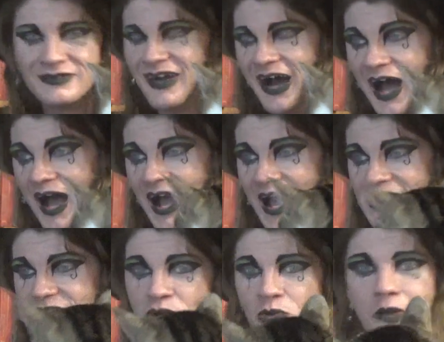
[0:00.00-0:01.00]
I
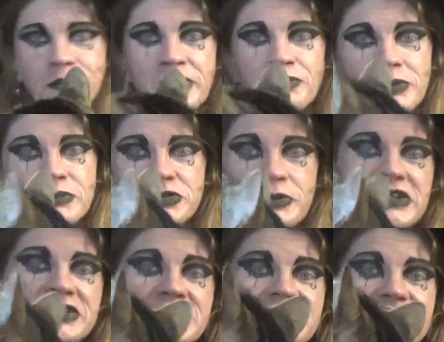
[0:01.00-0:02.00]
don't want my women to be
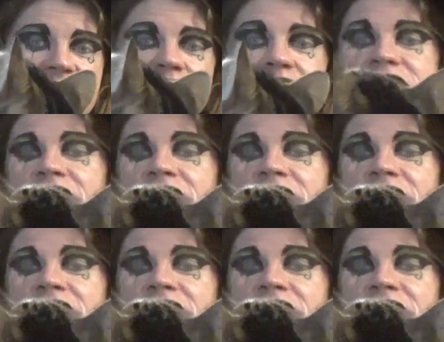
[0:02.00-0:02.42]
considered